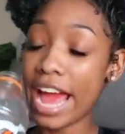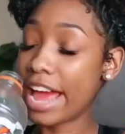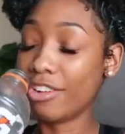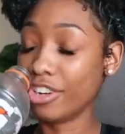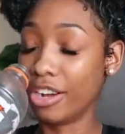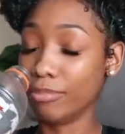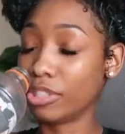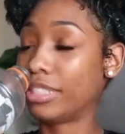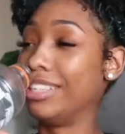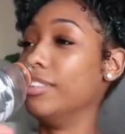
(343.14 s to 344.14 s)
Hell no, I'm
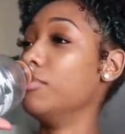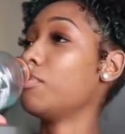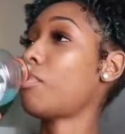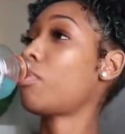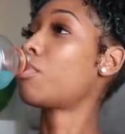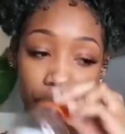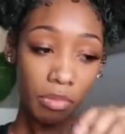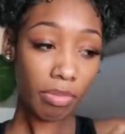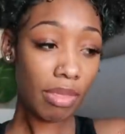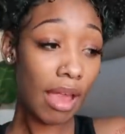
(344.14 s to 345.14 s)
just kidding.
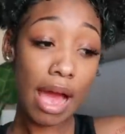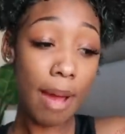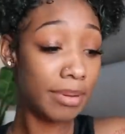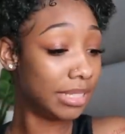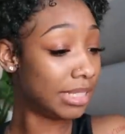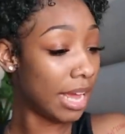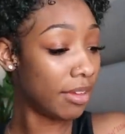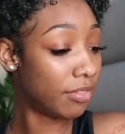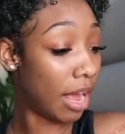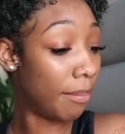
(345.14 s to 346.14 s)
I've been
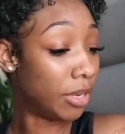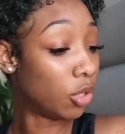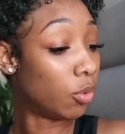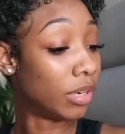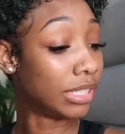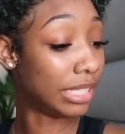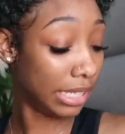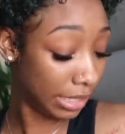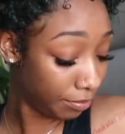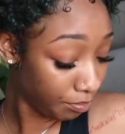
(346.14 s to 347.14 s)
safe. I've been
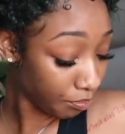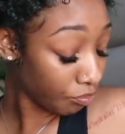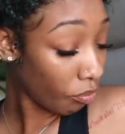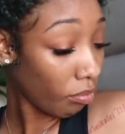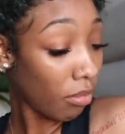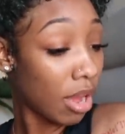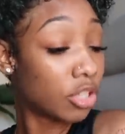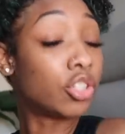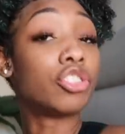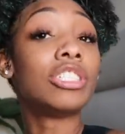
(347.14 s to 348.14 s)
quarantining,
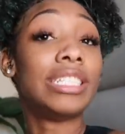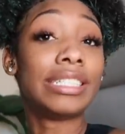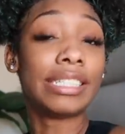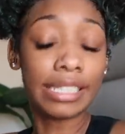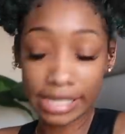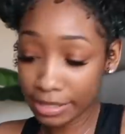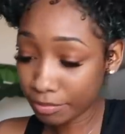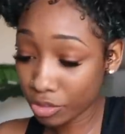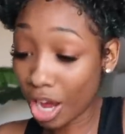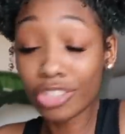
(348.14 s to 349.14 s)
social
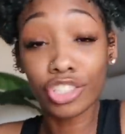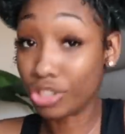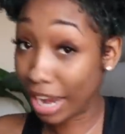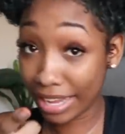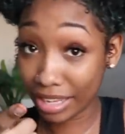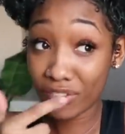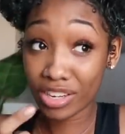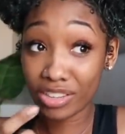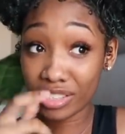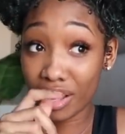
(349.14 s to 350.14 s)
distancing. Y'all should try it.
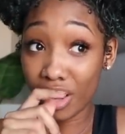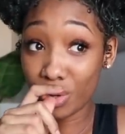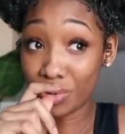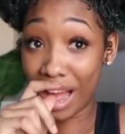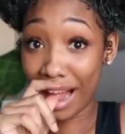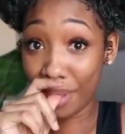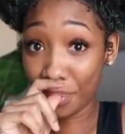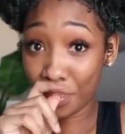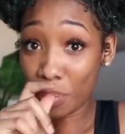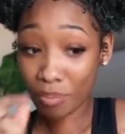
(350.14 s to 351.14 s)
For those of y'all who not,
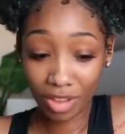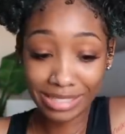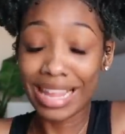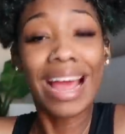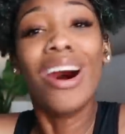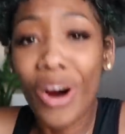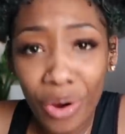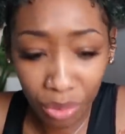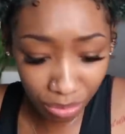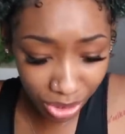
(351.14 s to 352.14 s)
stay
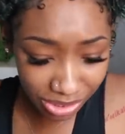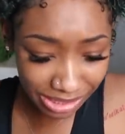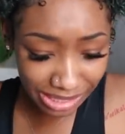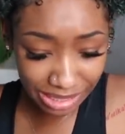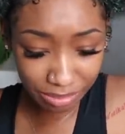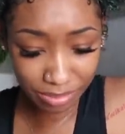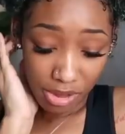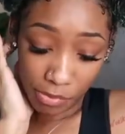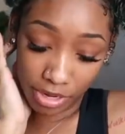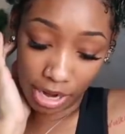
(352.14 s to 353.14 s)
home, go to sleep
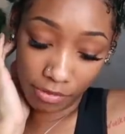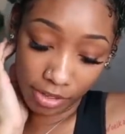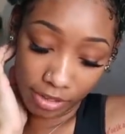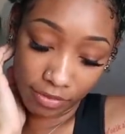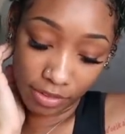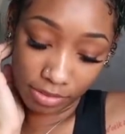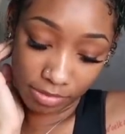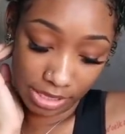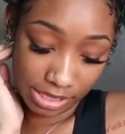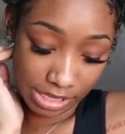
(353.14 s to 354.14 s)
recovery
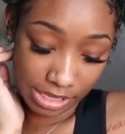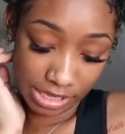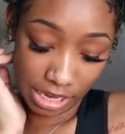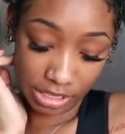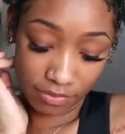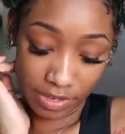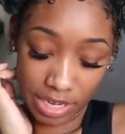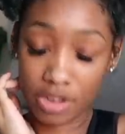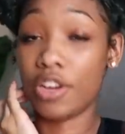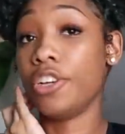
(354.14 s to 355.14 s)
from c-section
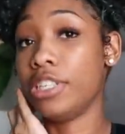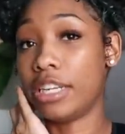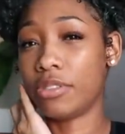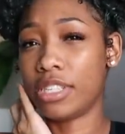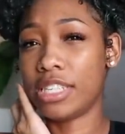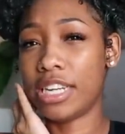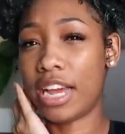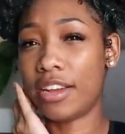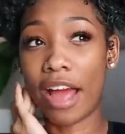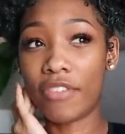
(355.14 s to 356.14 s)
video oh you guys want to see
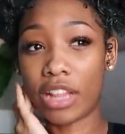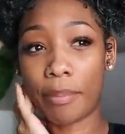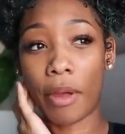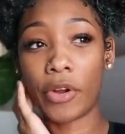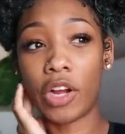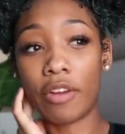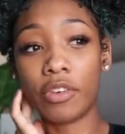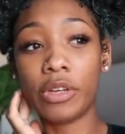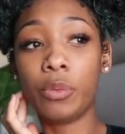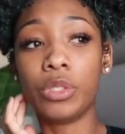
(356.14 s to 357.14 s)
that i feel like my
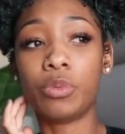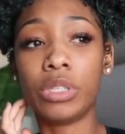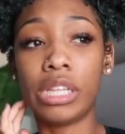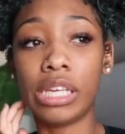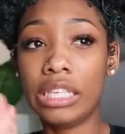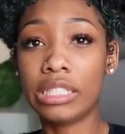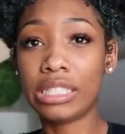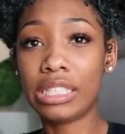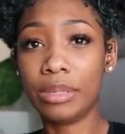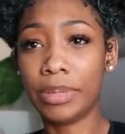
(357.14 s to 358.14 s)
recovery was really
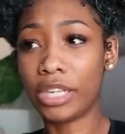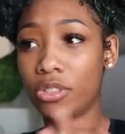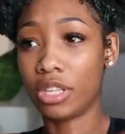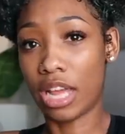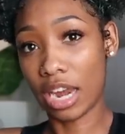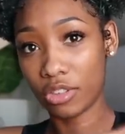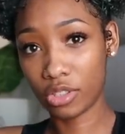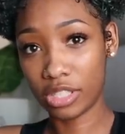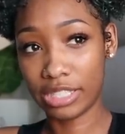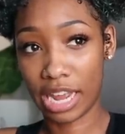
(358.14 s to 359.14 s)
easy compared to a lot of
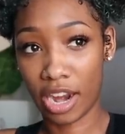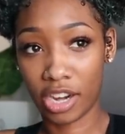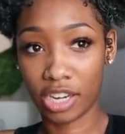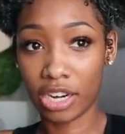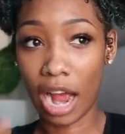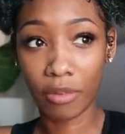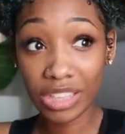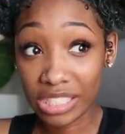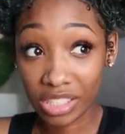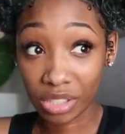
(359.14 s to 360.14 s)
stories that i heard i
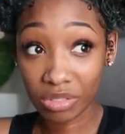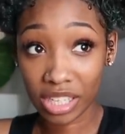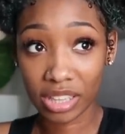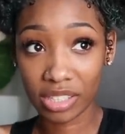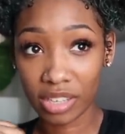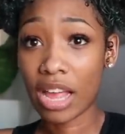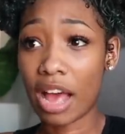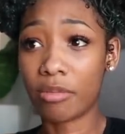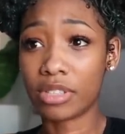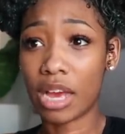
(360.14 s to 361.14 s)
really didn't do nothing
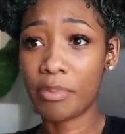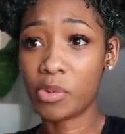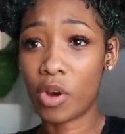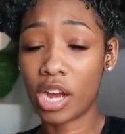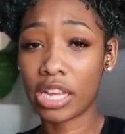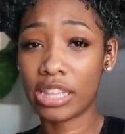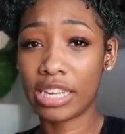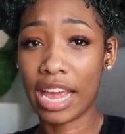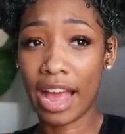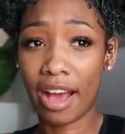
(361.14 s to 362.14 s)
i was up and walking the
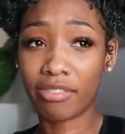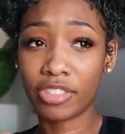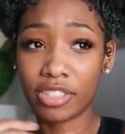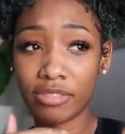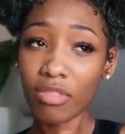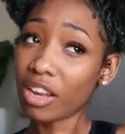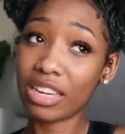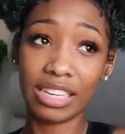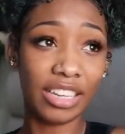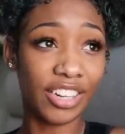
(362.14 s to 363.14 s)
day after
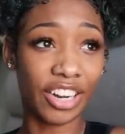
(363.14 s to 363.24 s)
didn't